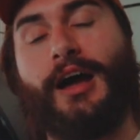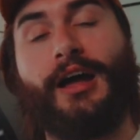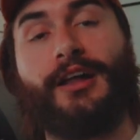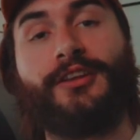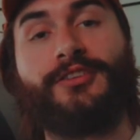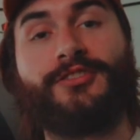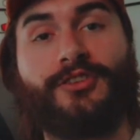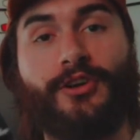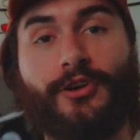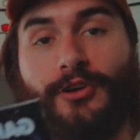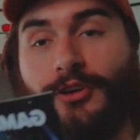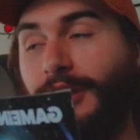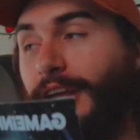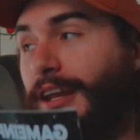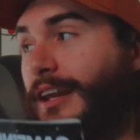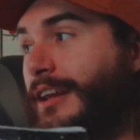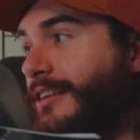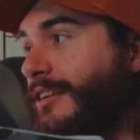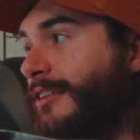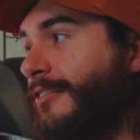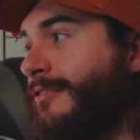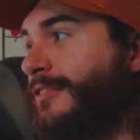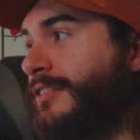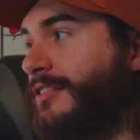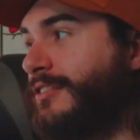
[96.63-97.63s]
start getting
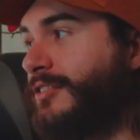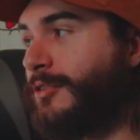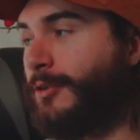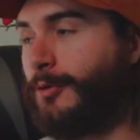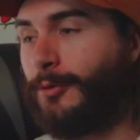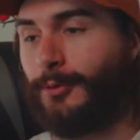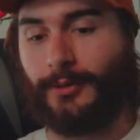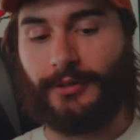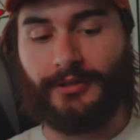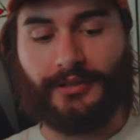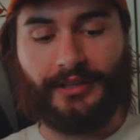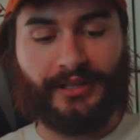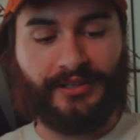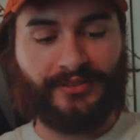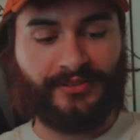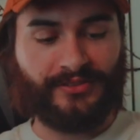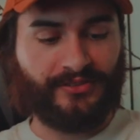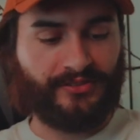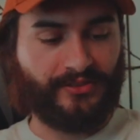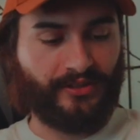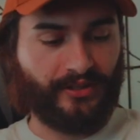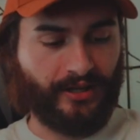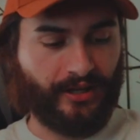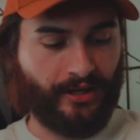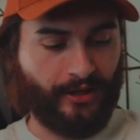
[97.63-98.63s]
the physical
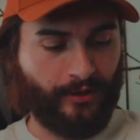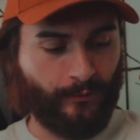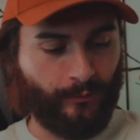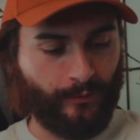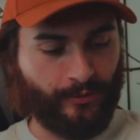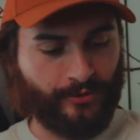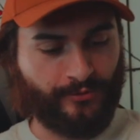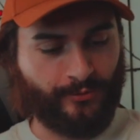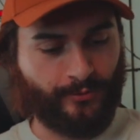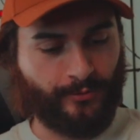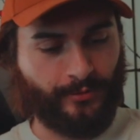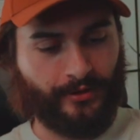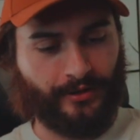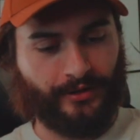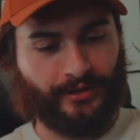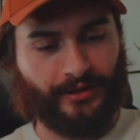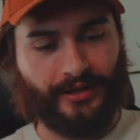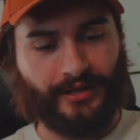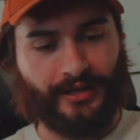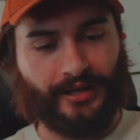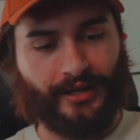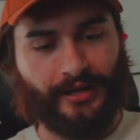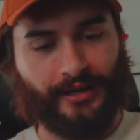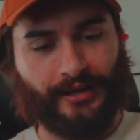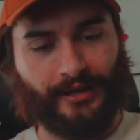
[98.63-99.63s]
releases again. Which one?
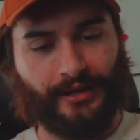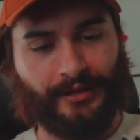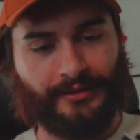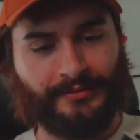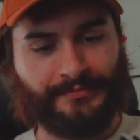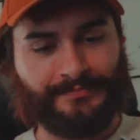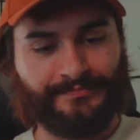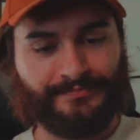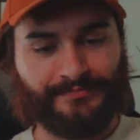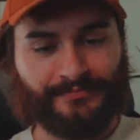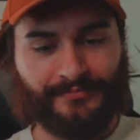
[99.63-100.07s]
The